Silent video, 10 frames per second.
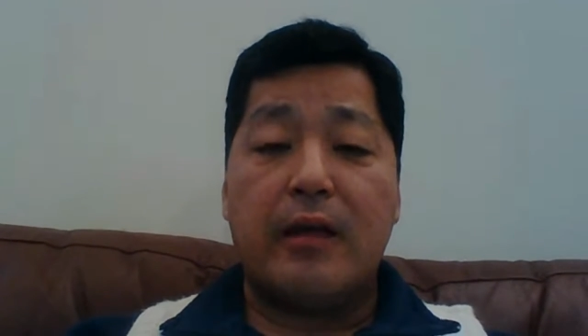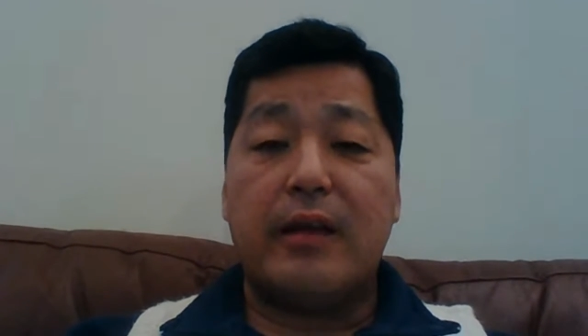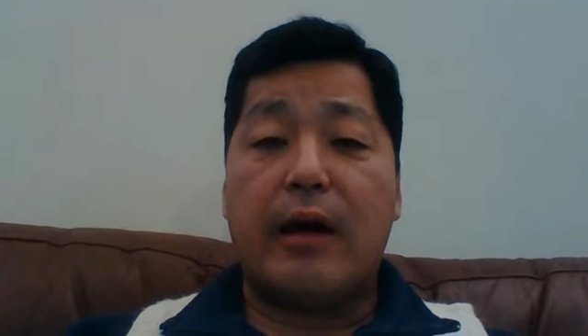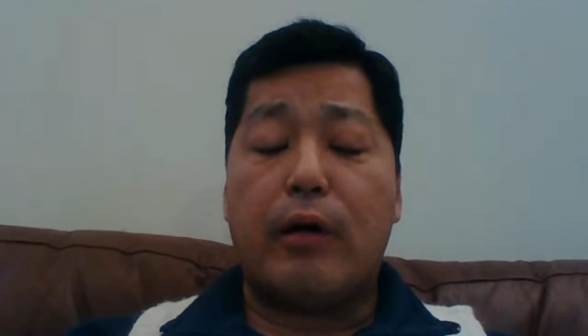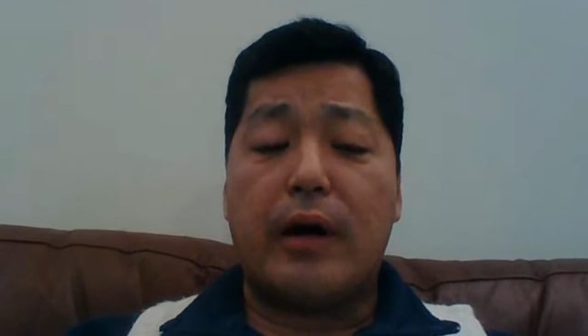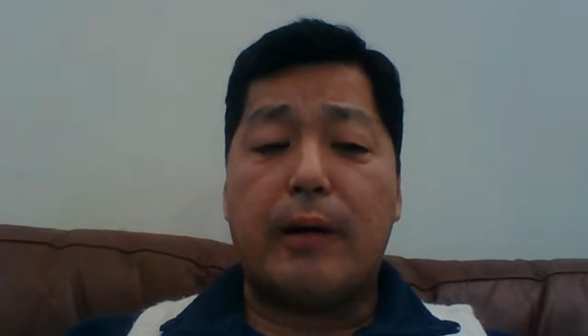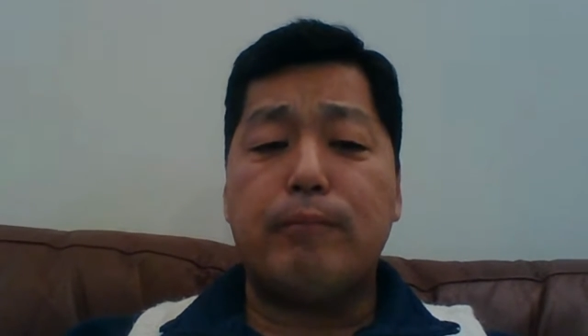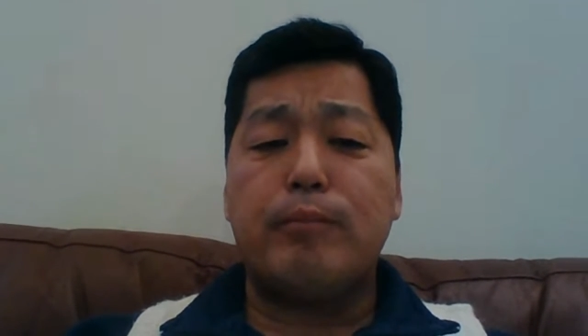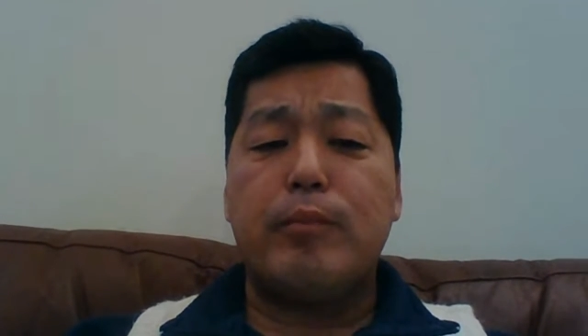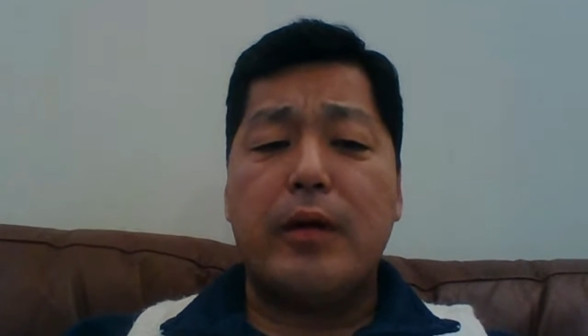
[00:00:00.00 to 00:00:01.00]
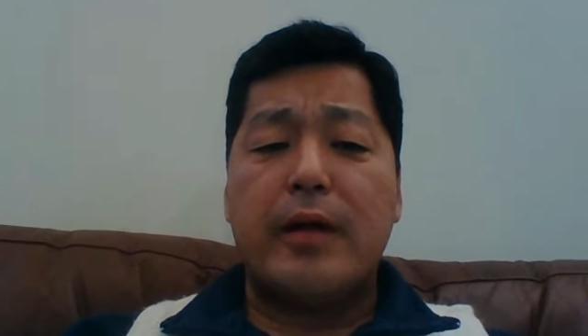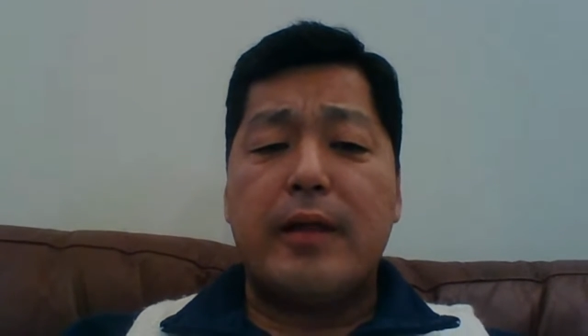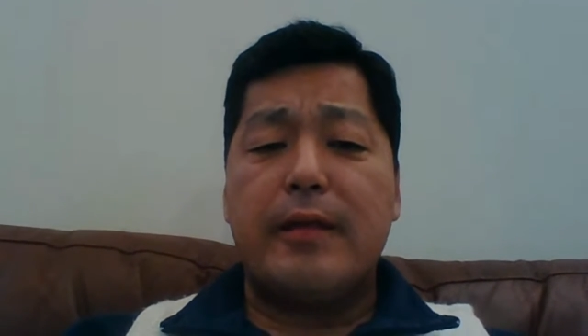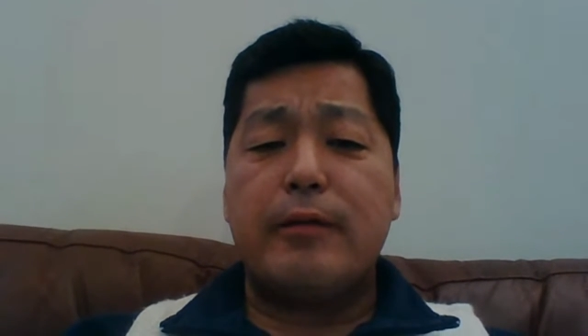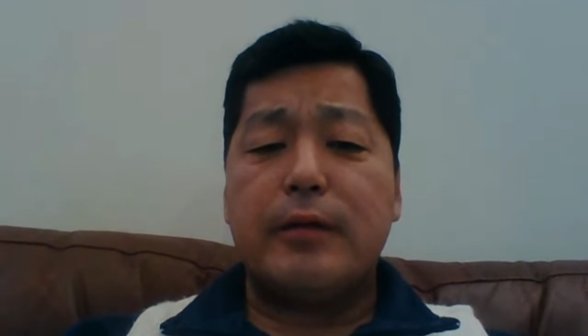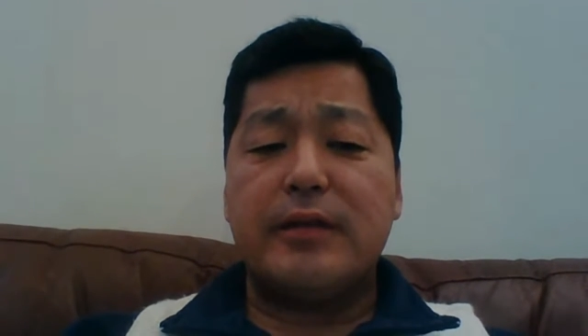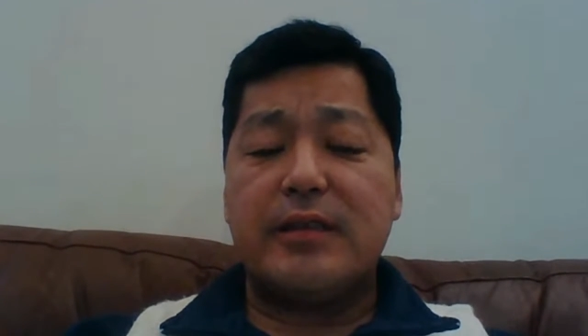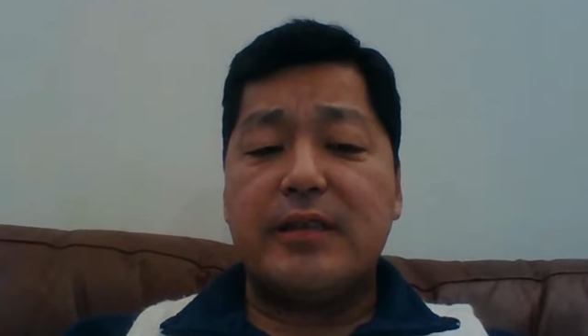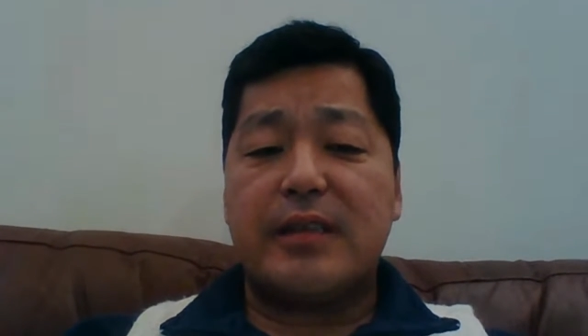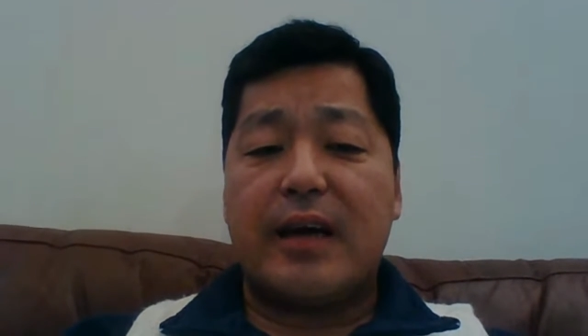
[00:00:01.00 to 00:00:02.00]
Now, there is
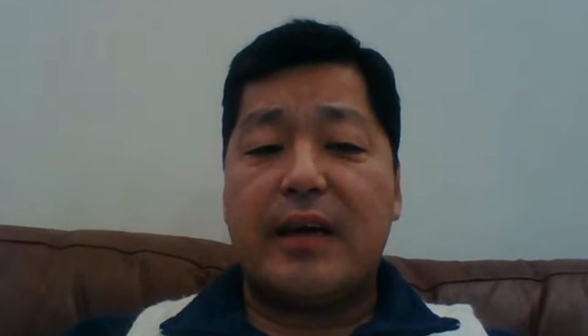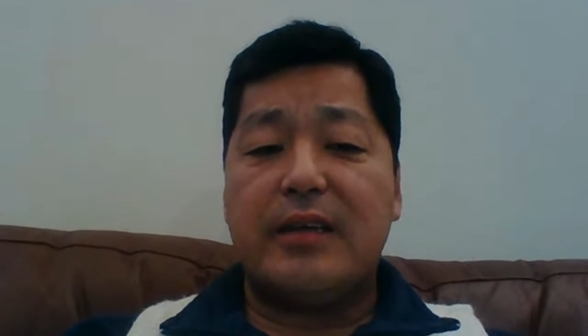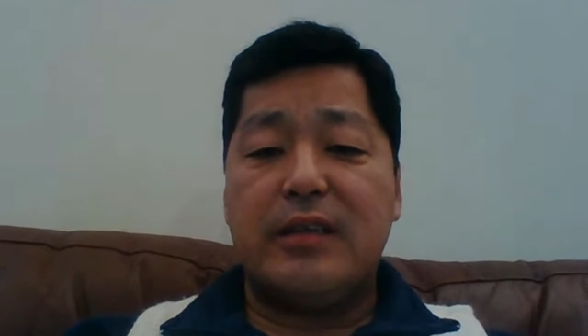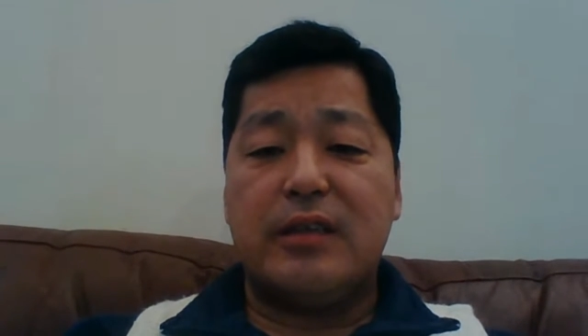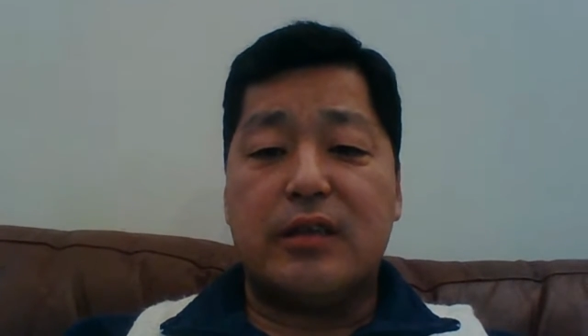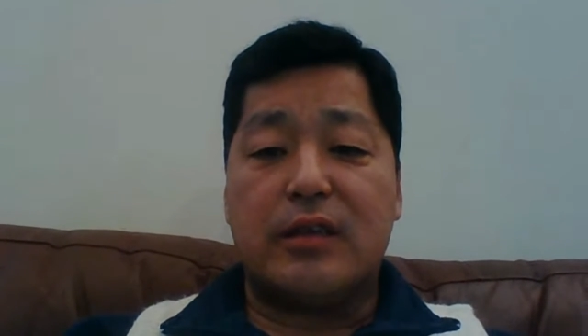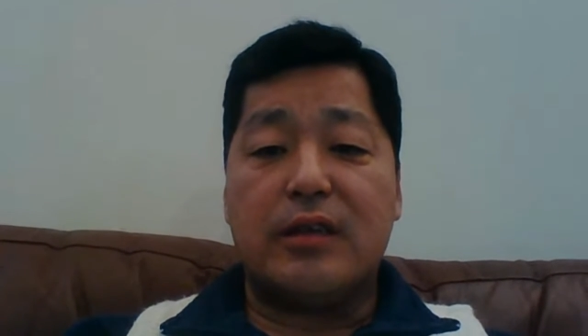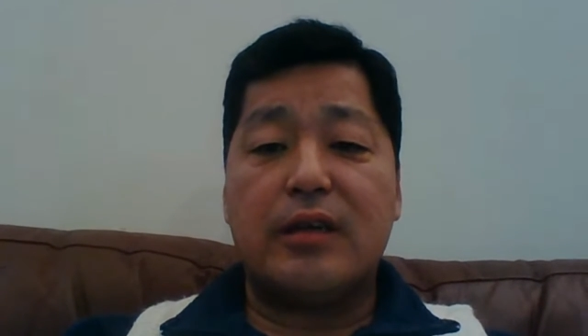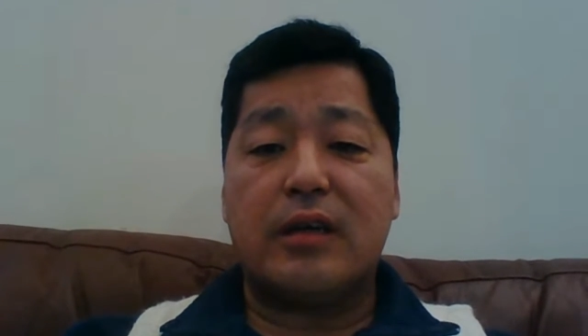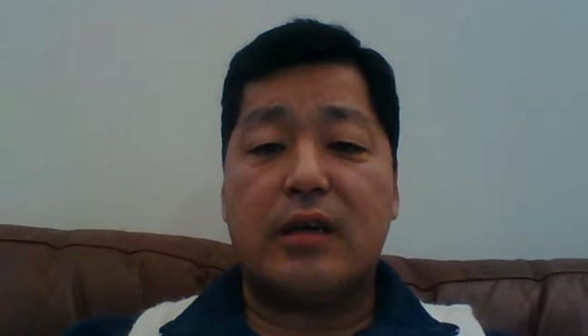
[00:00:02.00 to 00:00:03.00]
this idea